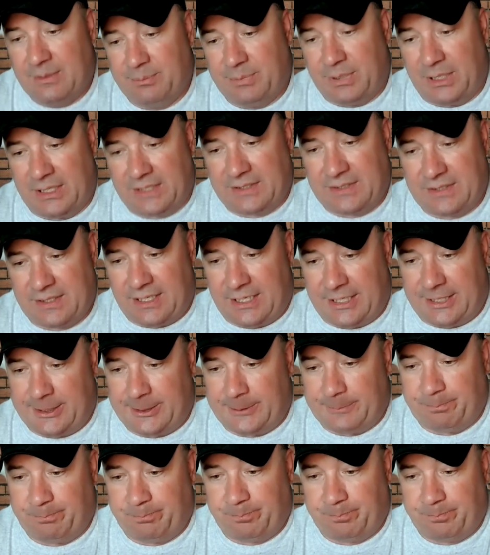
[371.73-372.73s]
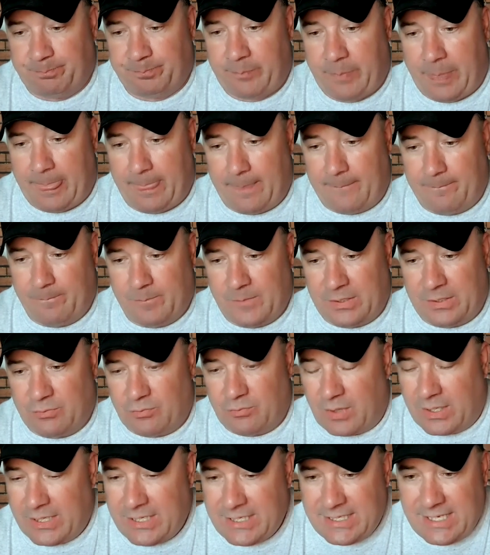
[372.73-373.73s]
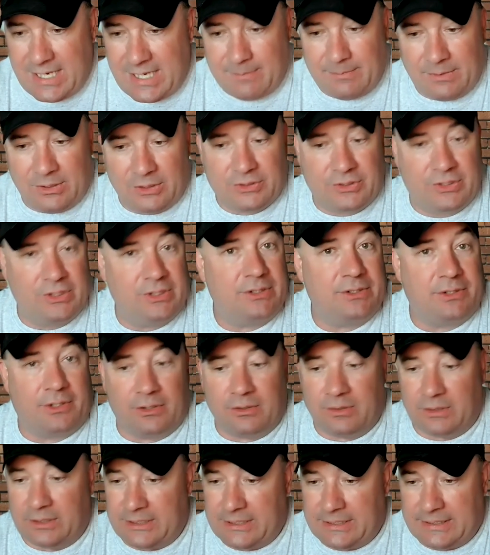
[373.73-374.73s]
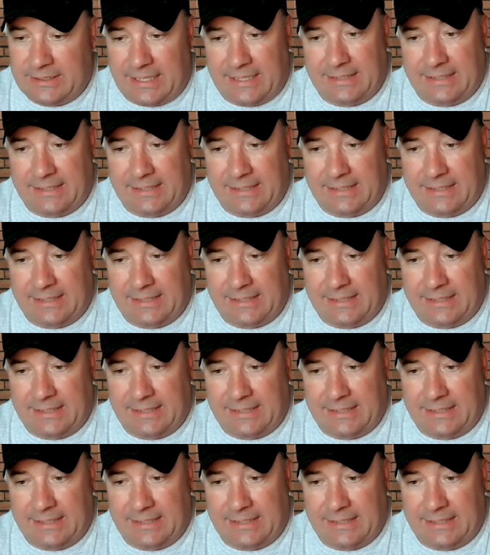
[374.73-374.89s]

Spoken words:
But the running game looked good early.